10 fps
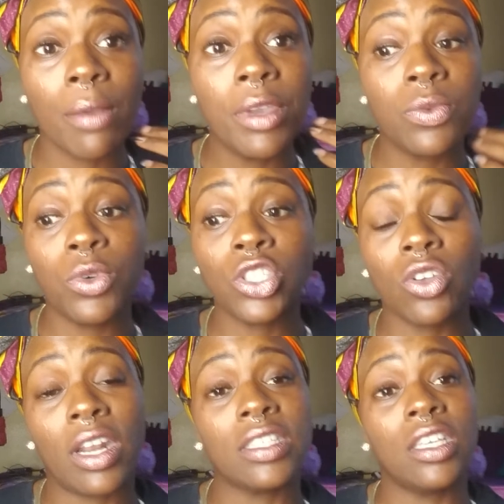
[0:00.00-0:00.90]
that means we're
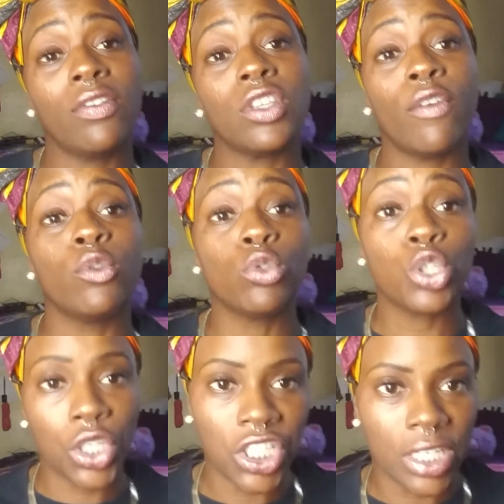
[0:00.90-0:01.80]
starving ourselves of
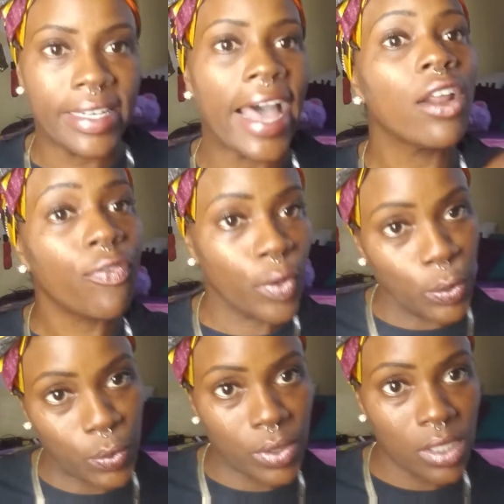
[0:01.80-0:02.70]
nutrition, not of
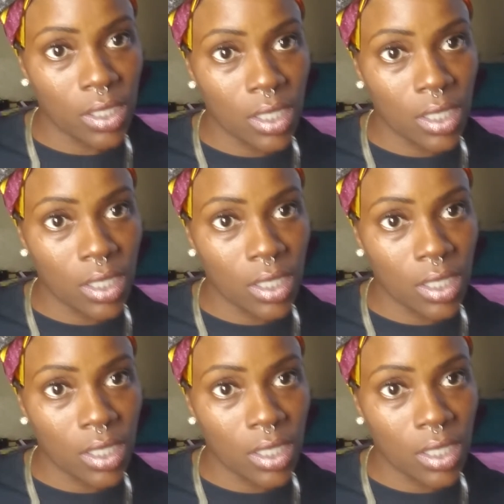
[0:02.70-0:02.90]
food.